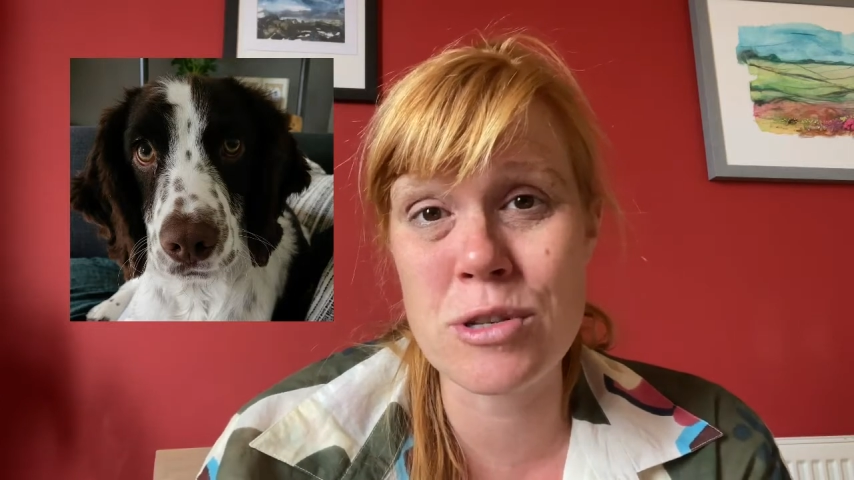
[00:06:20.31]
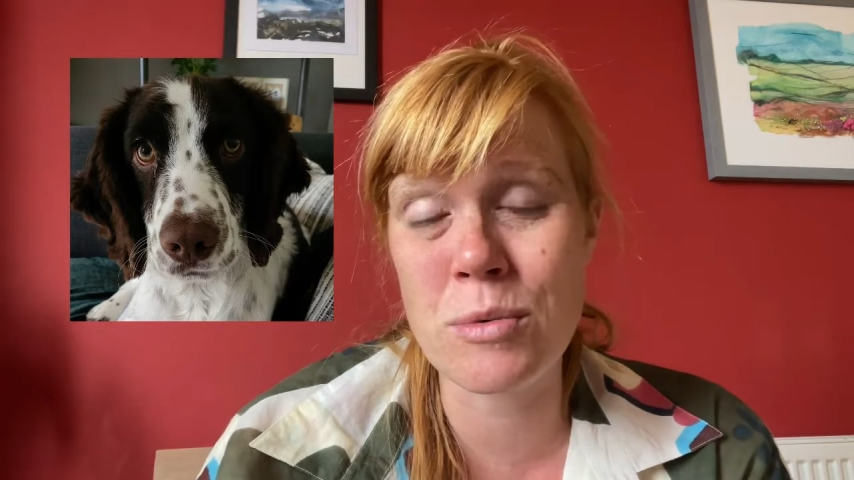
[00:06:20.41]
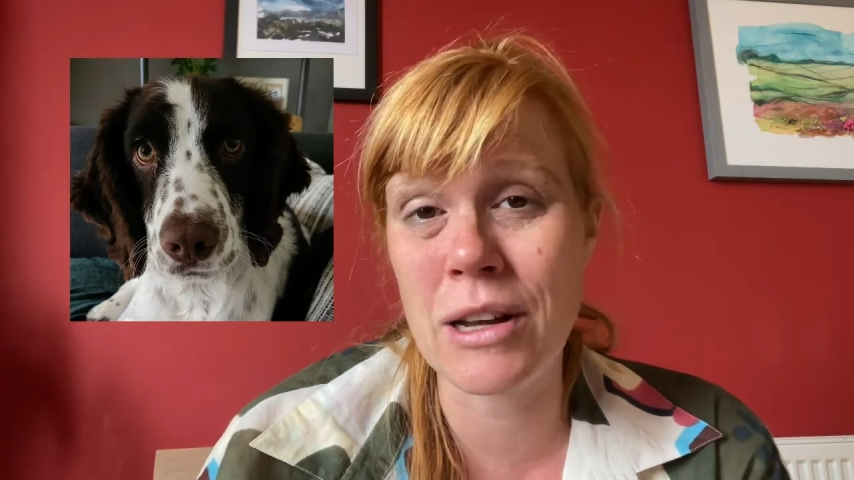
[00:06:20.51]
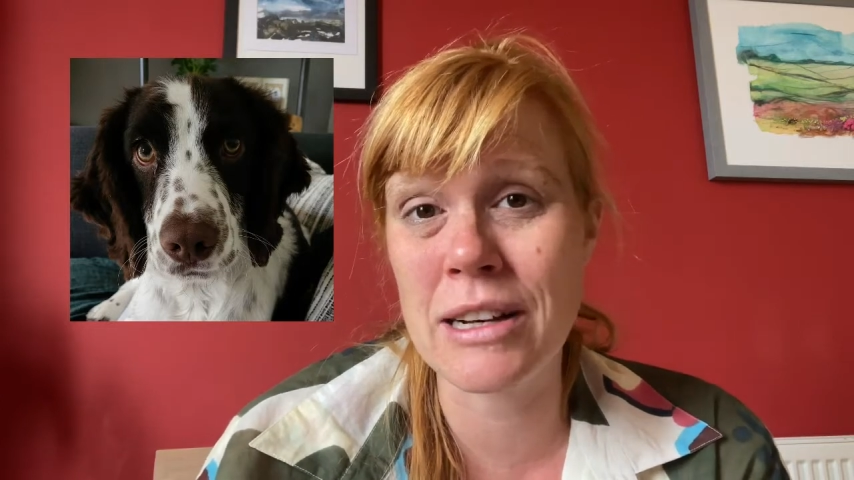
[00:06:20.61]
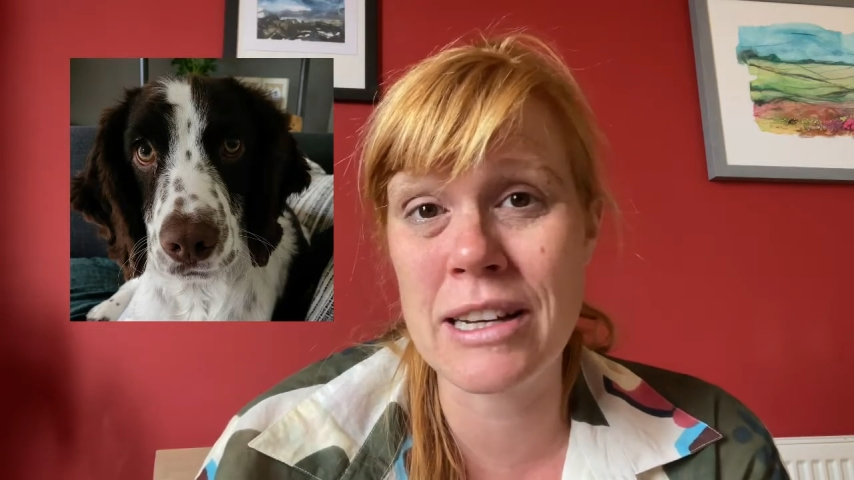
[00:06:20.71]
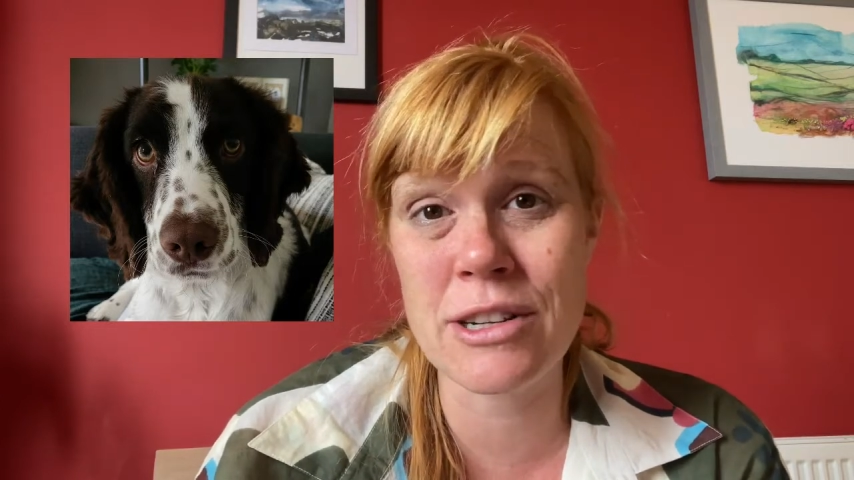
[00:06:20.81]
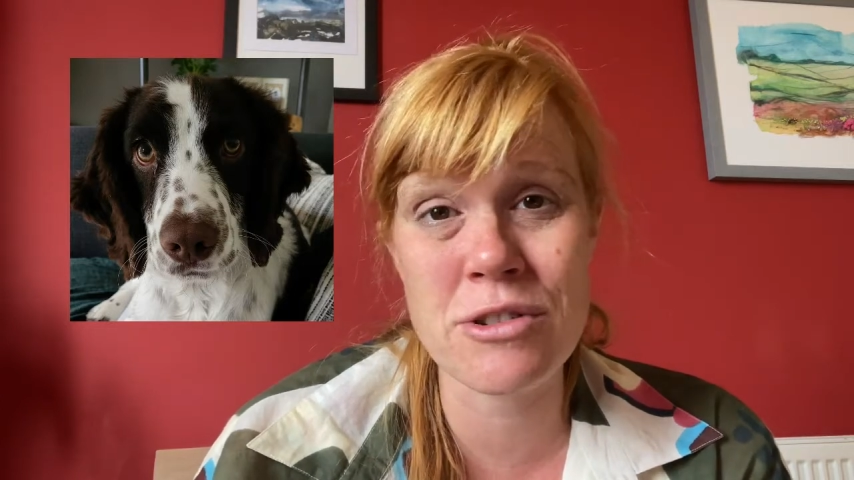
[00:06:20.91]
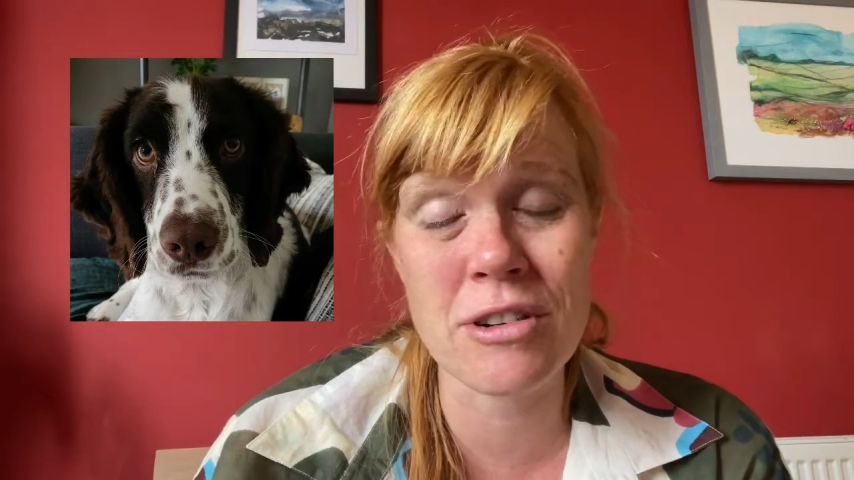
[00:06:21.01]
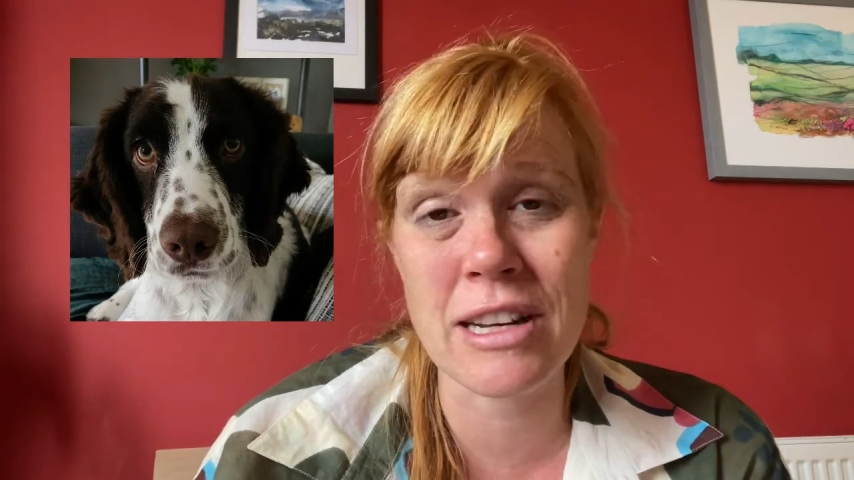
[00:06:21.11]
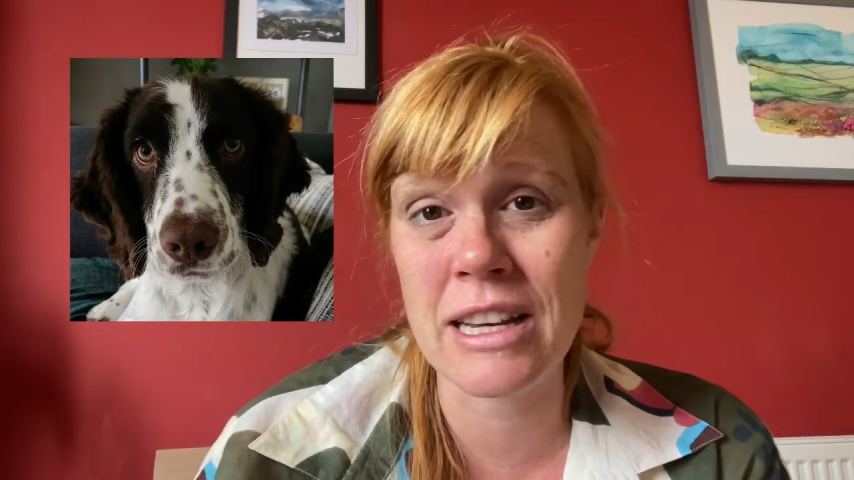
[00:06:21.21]
were
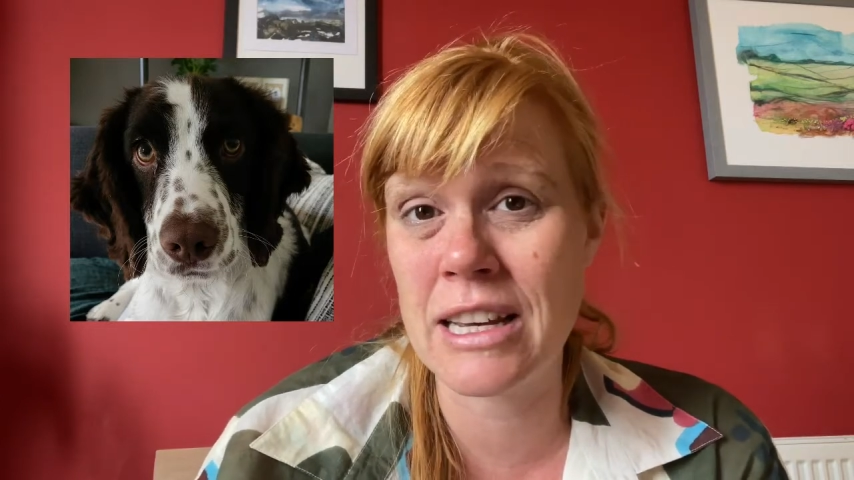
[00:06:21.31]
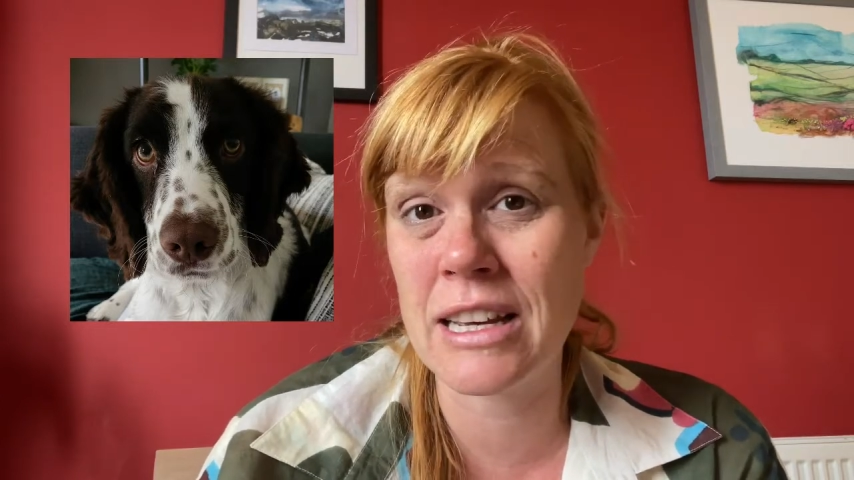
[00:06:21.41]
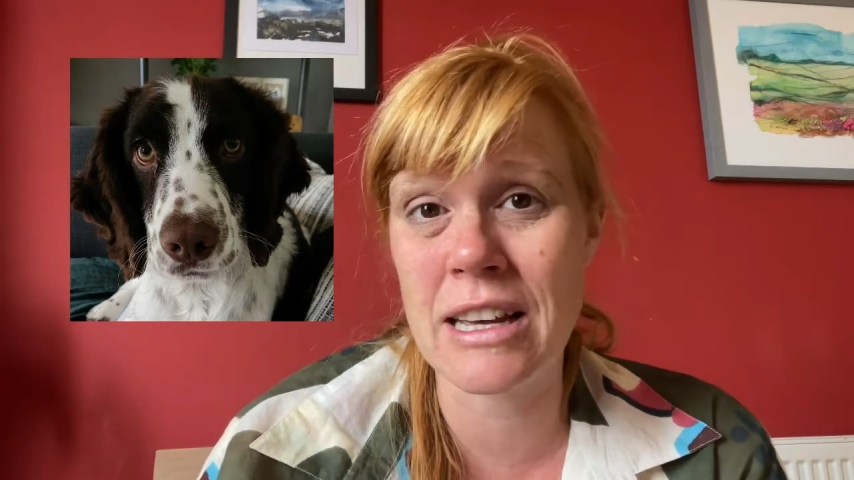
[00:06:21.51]
literally,